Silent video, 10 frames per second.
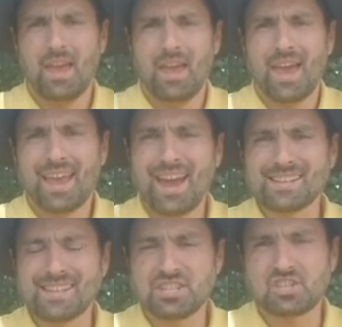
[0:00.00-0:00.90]
Hey guys,
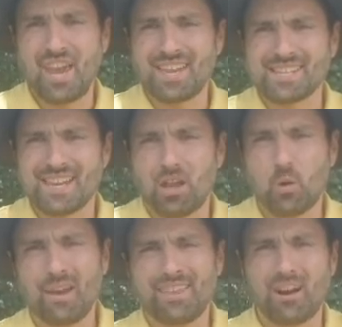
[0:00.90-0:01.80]
it's Jason
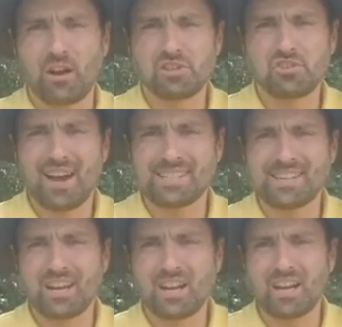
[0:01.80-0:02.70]
with Heritage Lawns
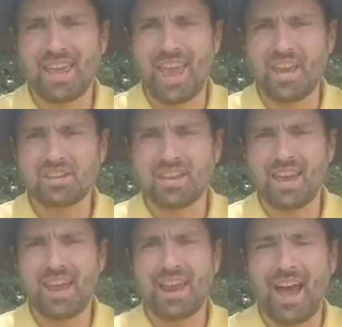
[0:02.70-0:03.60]
and
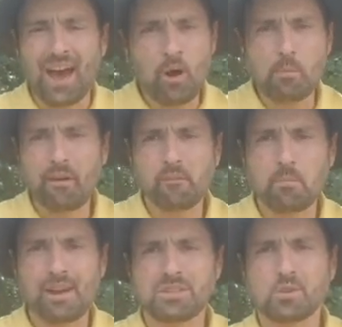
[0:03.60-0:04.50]
Irrigation. I hope
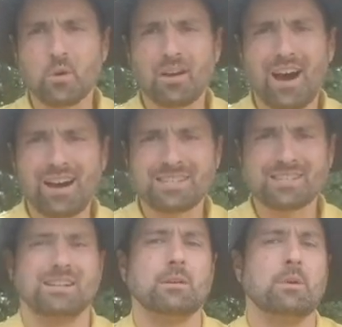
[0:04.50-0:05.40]
everybody's doing
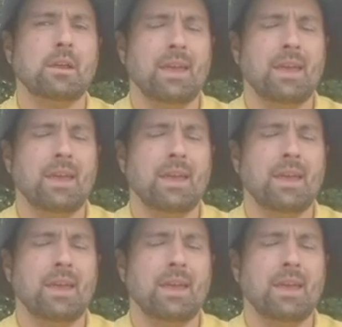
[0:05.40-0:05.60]
awesome.